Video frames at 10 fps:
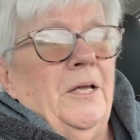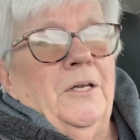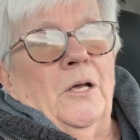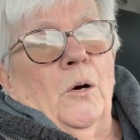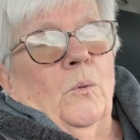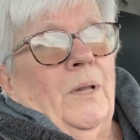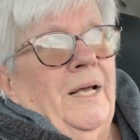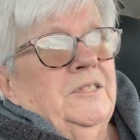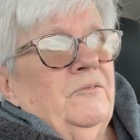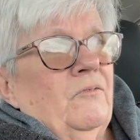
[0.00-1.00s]
No,
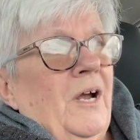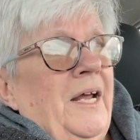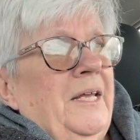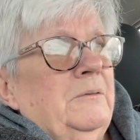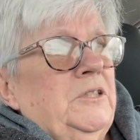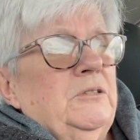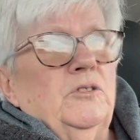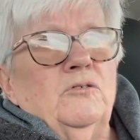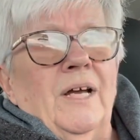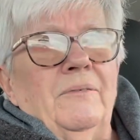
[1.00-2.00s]
last Friday when she was
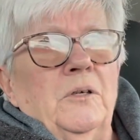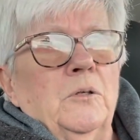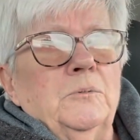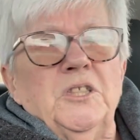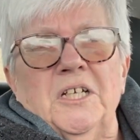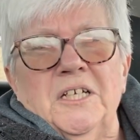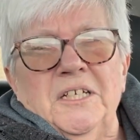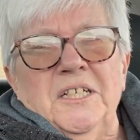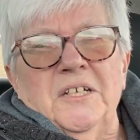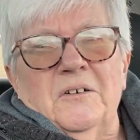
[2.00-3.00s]
driving home, she hit a
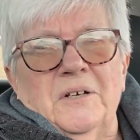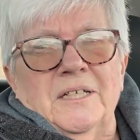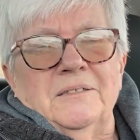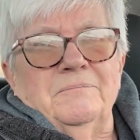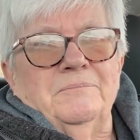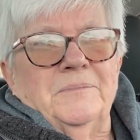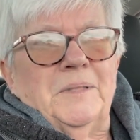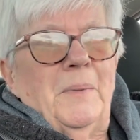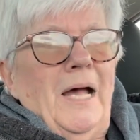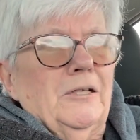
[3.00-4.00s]
deer and it
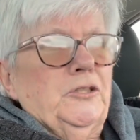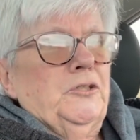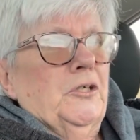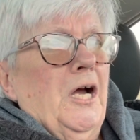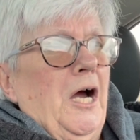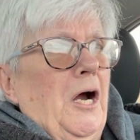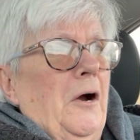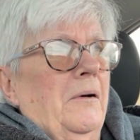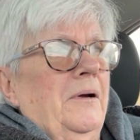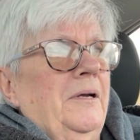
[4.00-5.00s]
demolished her
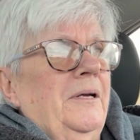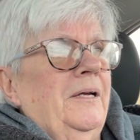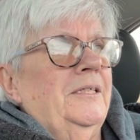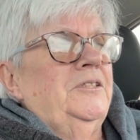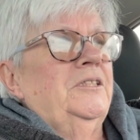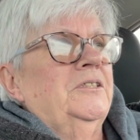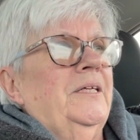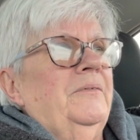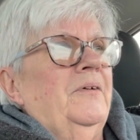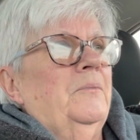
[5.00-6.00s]
car. And she doesn't
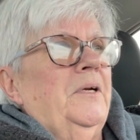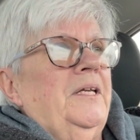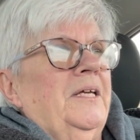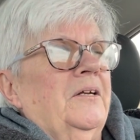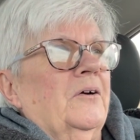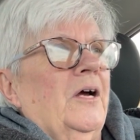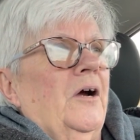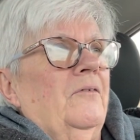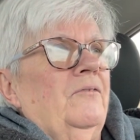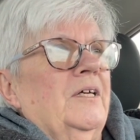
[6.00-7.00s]
have enough money to get her
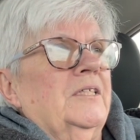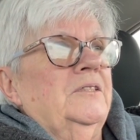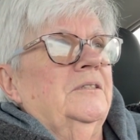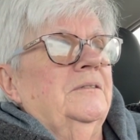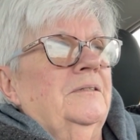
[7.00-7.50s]
car fixed.